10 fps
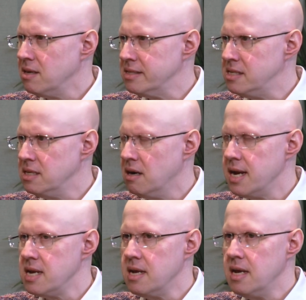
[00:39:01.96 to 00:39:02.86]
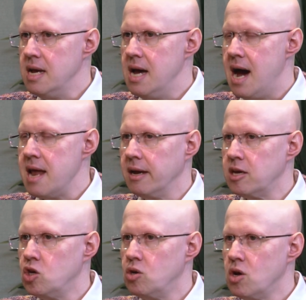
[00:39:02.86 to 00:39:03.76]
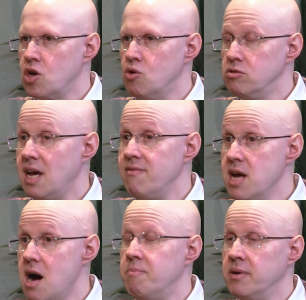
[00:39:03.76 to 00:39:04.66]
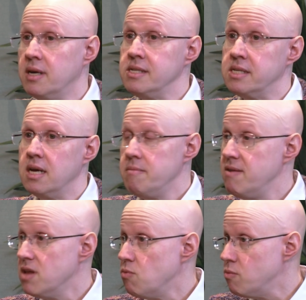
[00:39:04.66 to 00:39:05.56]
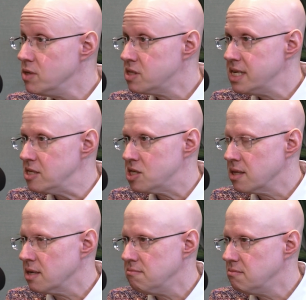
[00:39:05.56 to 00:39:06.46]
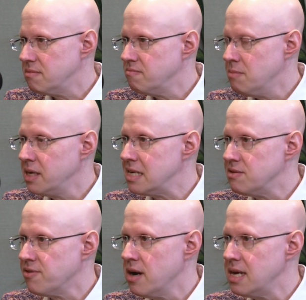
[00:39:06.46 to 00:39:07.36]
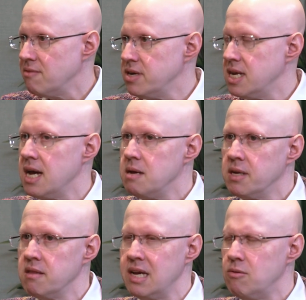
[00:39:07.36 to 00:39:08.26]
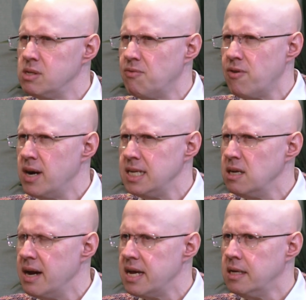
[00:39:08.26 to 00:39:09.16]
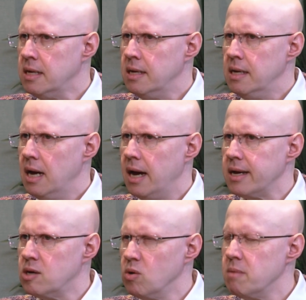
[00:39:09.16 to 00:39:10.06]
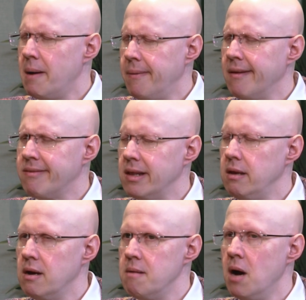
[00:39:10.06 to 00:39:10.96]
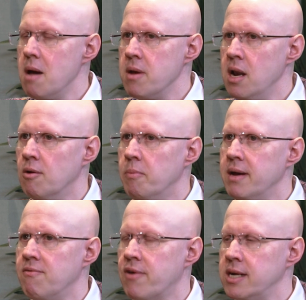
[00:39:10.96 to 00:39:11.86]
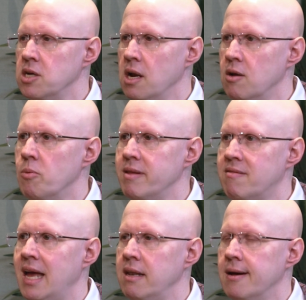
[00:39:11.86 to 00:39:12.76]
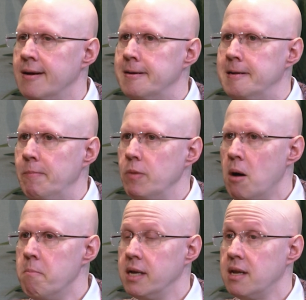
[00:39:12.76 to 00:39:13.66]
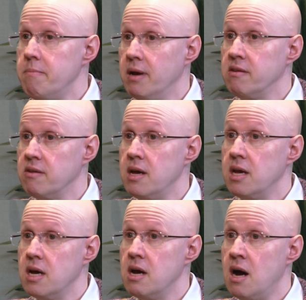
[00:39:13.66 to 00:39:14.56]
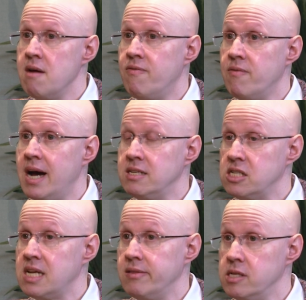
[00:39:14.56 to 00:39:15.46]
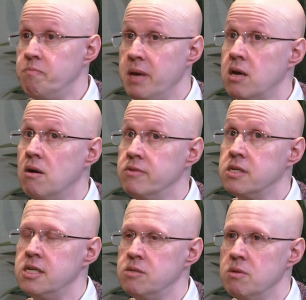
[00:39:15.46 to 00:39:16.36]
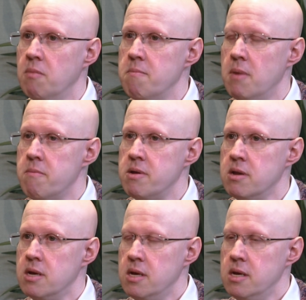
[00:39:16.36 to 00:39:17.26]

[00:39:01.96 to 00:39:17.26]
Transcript: 99, and I called David up, and I said, even though we would see each other Monday to Friday every day, but I think it was a Friday night, and I called him up and I said, you know, I might be a little bit fragile, a little bit tender on Monday, because I've just had this big conversation with my mum and